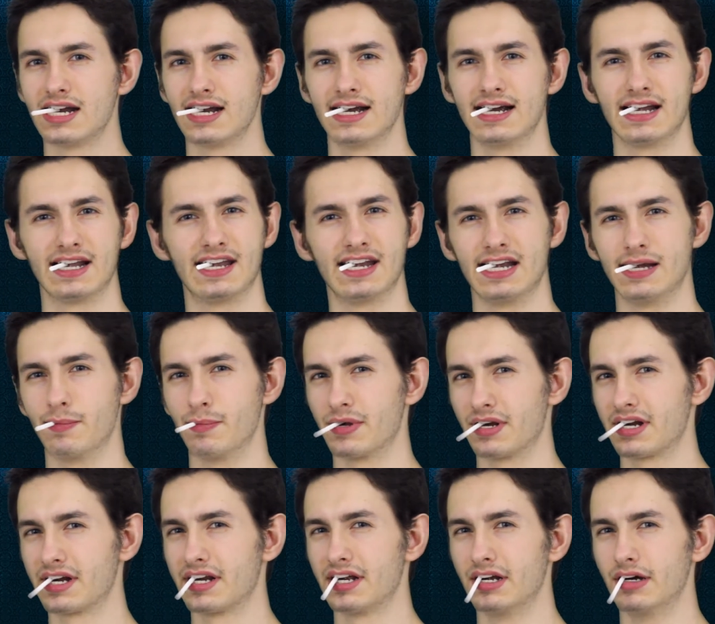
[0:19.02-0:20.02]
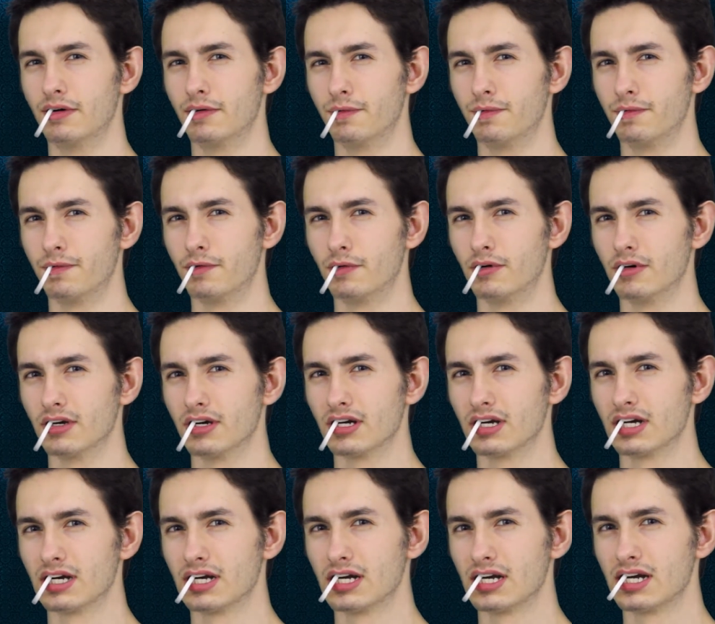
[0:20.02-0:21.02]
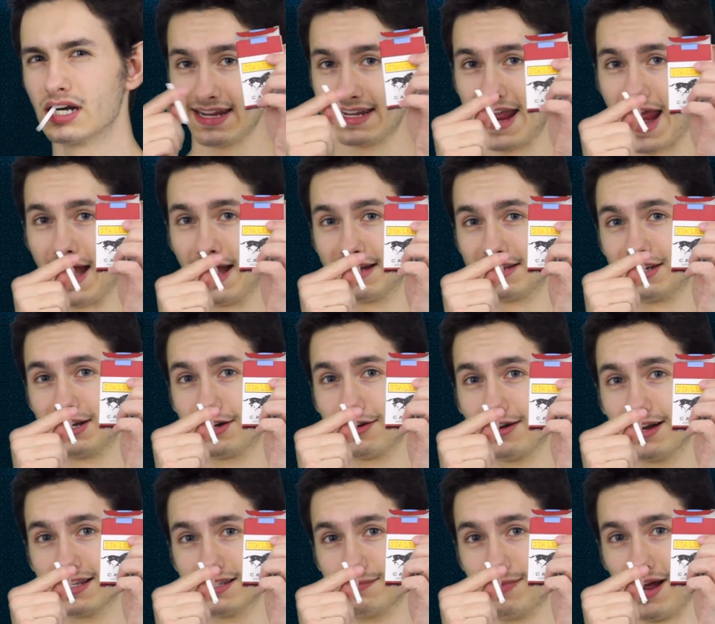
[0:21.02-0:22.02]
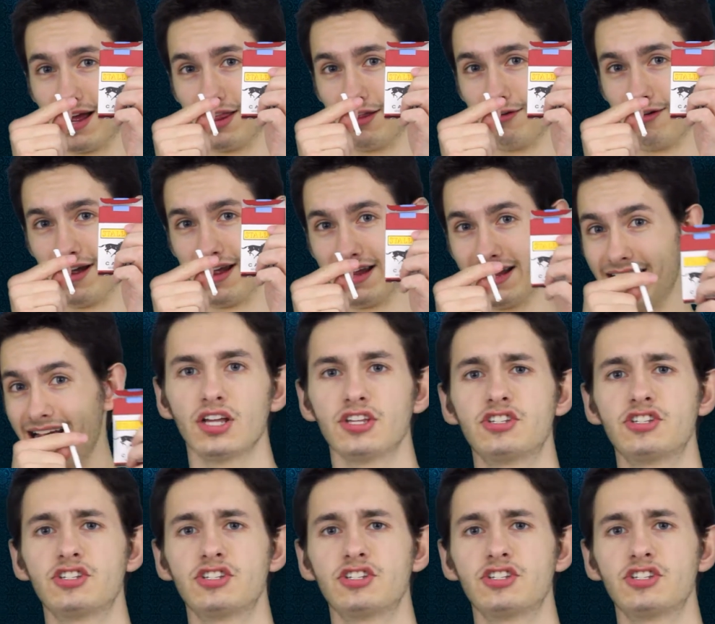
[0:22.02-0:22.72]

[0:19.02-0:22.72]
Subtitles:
A Dame to Kill For. Candy cigarettes, by the way.